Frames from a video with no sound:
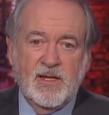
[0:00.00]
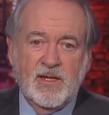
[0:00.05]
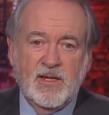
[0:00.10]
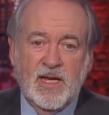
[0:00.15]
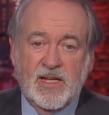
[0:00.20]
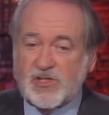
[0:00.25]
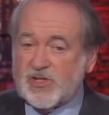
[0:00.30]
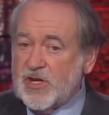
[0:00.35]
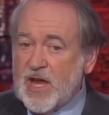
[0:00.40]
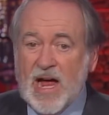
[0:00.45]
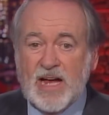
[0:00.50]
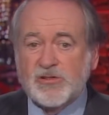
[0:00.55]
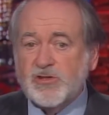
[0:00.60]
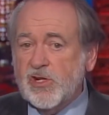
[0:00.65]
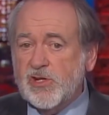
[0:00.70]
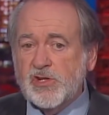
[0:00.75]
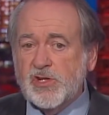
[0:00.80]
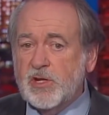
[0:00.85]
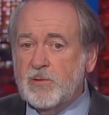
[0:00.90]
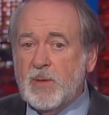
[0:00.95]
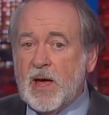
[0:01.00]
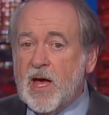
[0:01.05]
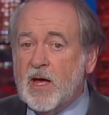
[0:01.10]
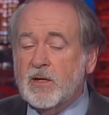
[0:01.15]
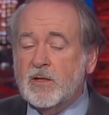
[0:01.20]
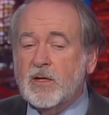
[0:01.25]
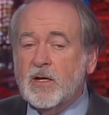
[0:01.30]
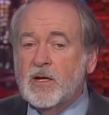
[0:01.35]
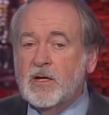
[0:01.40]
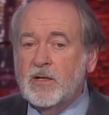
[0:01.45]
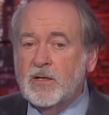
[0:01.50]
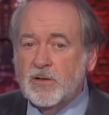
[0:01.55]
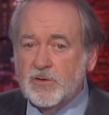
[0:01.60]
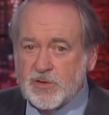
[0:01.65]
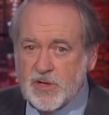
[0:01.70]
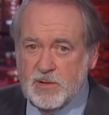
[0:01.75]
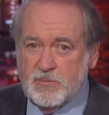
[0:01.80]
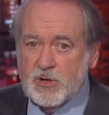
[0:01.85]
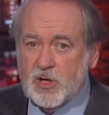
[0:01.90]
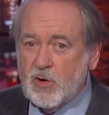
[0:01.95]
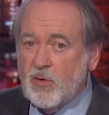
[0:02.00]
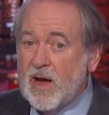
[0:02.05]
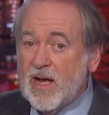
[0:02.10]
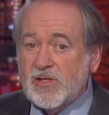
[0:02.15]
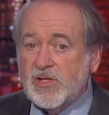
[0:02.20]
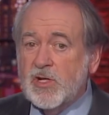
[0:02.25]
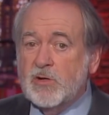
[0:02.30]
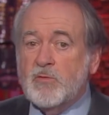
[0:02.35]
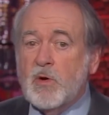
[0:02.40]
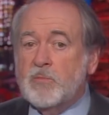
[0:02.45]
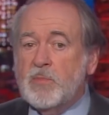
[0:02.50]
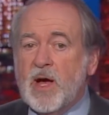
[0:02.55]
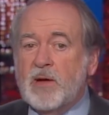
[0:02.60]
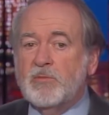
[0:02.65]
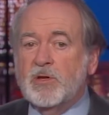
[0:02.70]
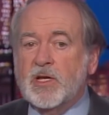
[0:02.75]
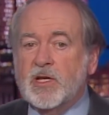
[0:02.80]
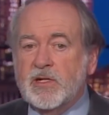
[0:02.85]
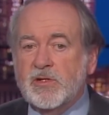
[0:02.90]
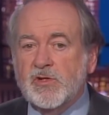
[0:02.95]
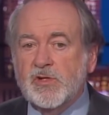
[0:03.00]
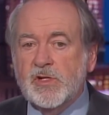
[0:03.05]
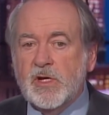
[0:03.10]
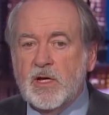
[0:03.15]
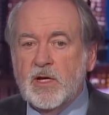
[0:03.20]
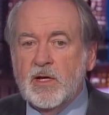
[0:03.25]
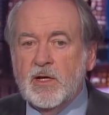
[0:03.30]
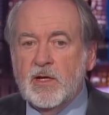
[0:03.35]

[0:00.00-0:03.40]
It's not just about Democrats and Republicans,